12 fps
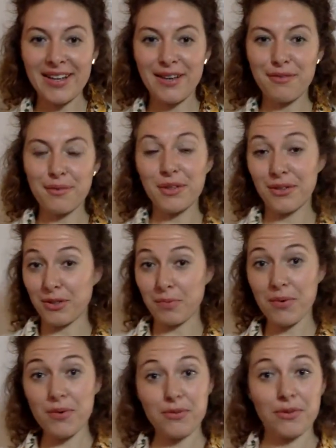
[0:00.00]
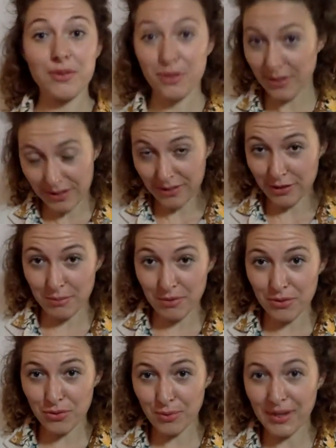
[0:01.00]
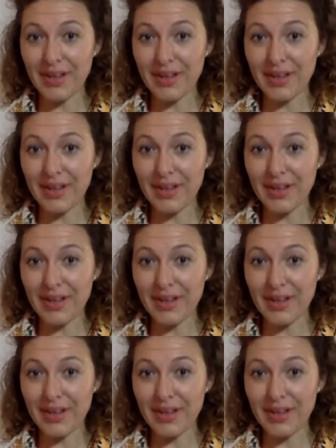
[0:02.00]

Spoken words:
If you want to go spiritual, do it in a spiritual